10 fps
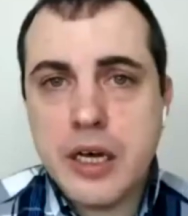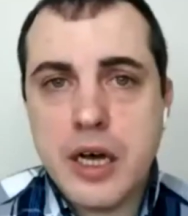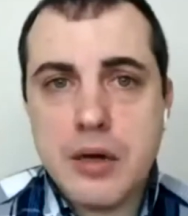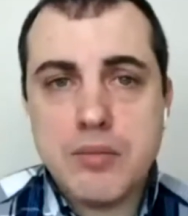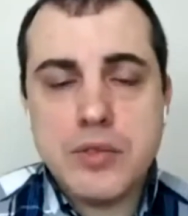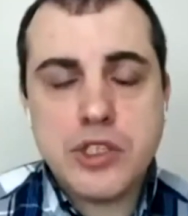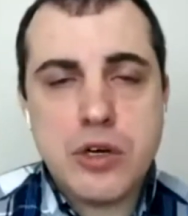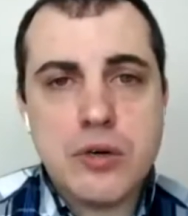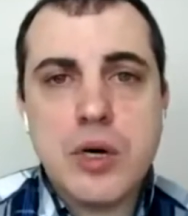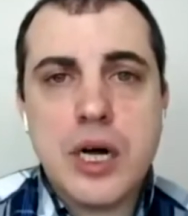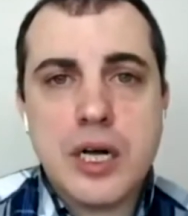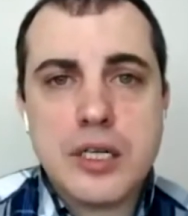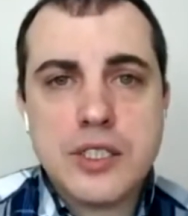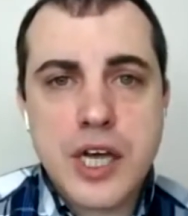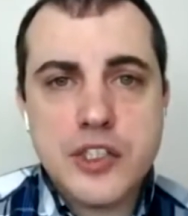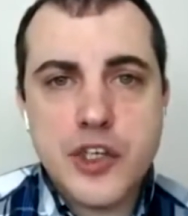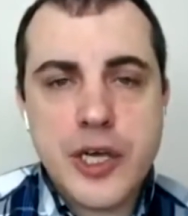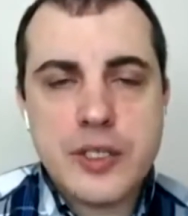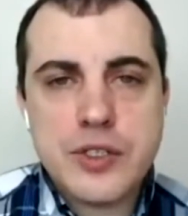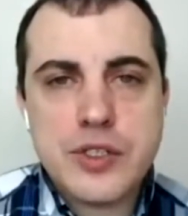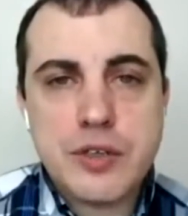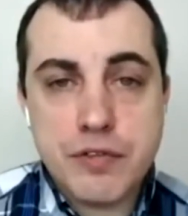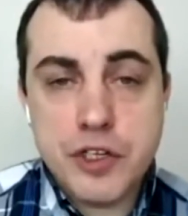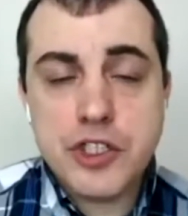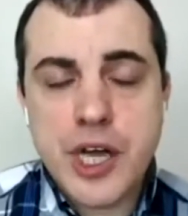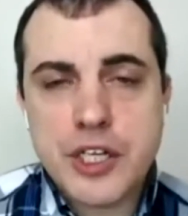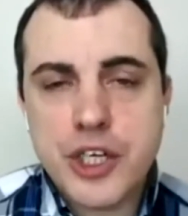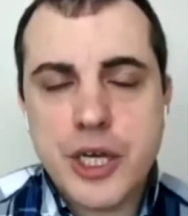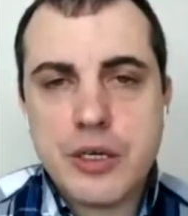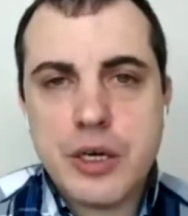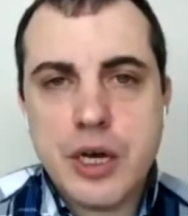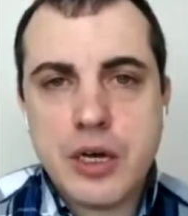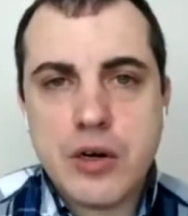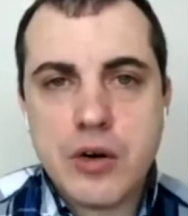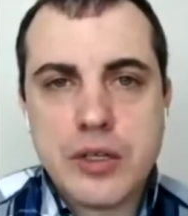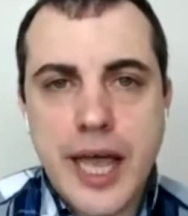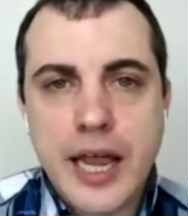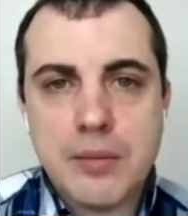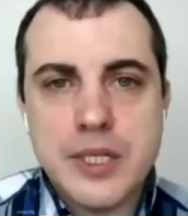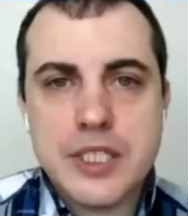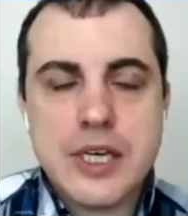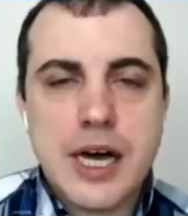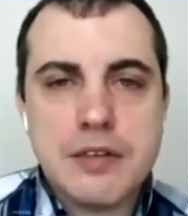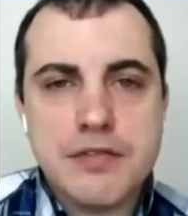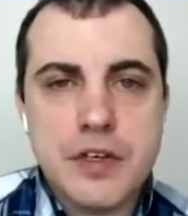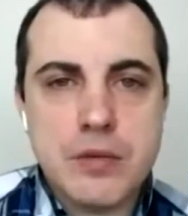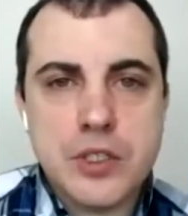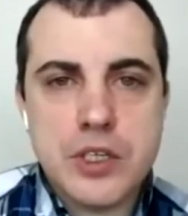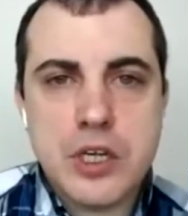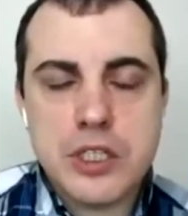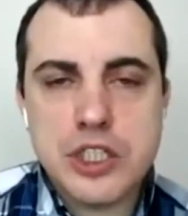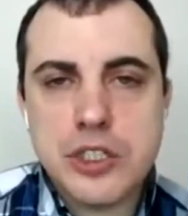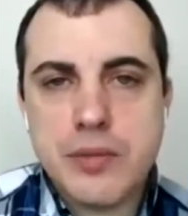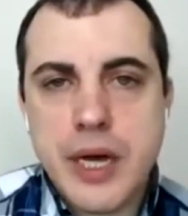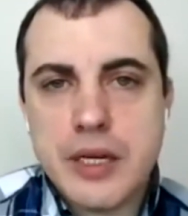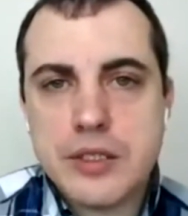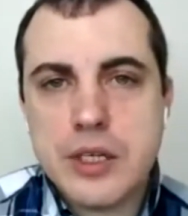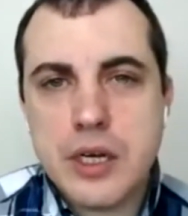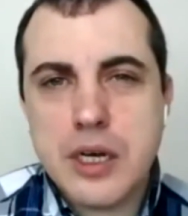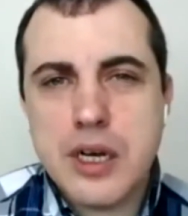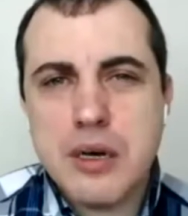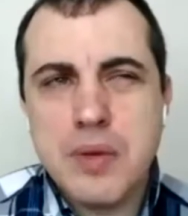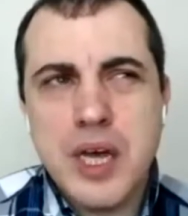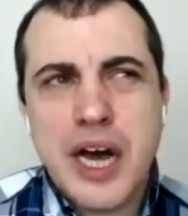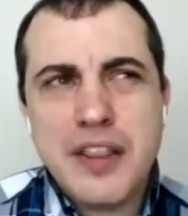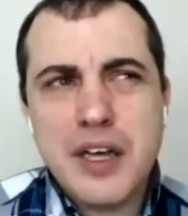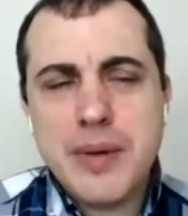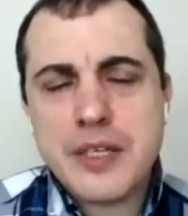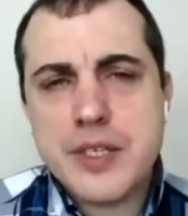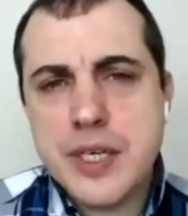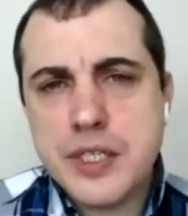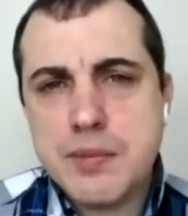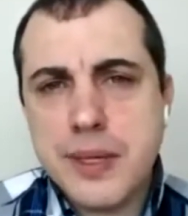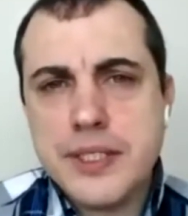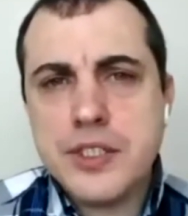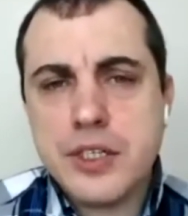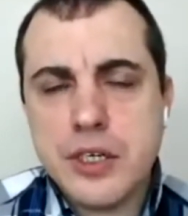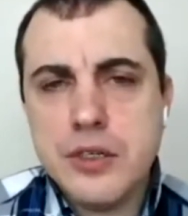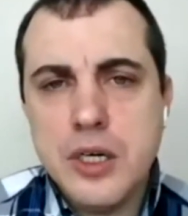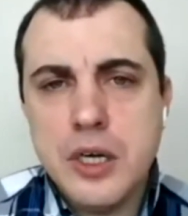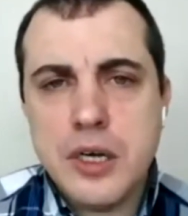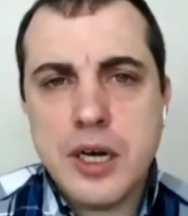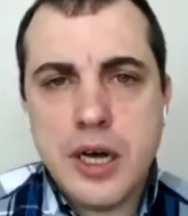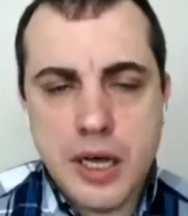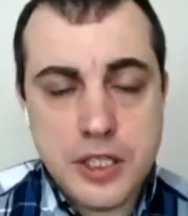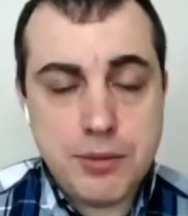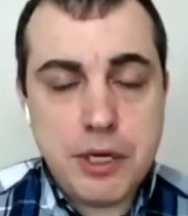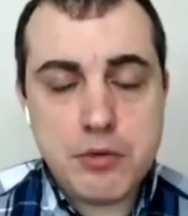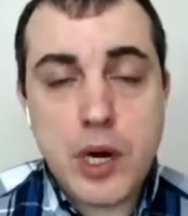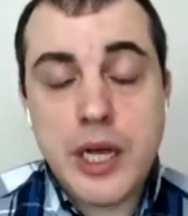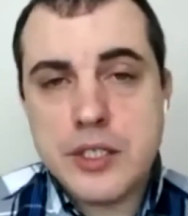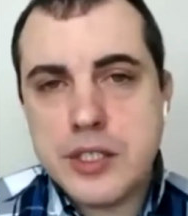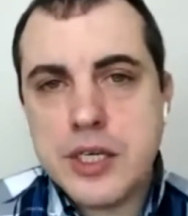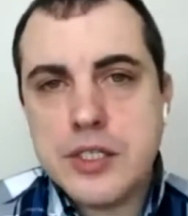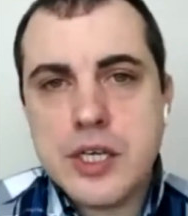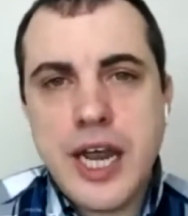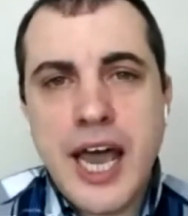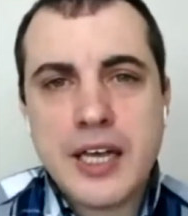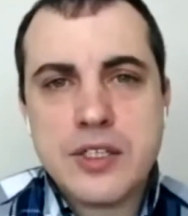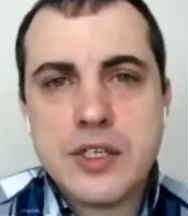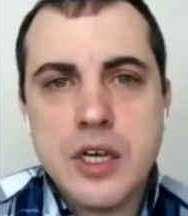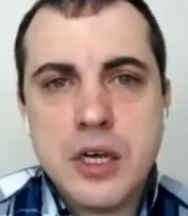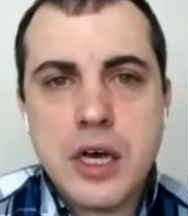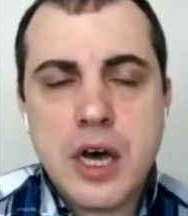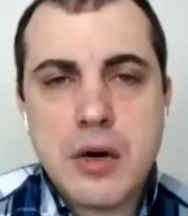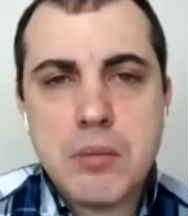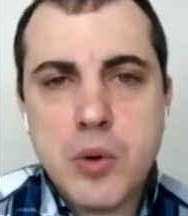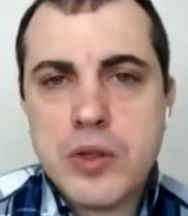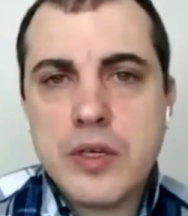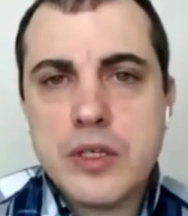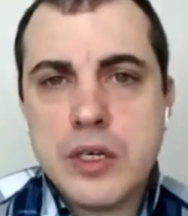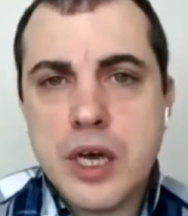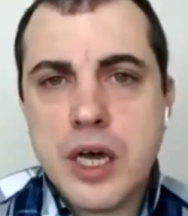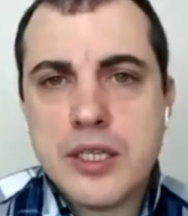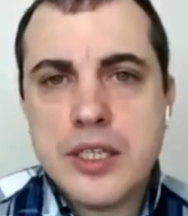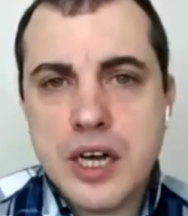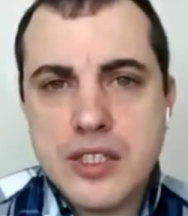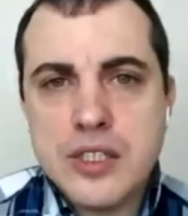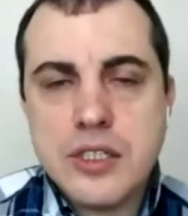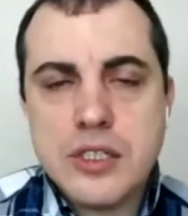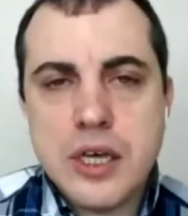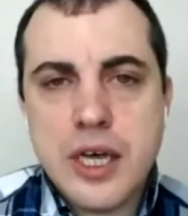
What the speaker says: So sidechains, the first sidechain called Elements Alpha was launched about, I think about 6 months ago. It's been running since. It has more than a dozen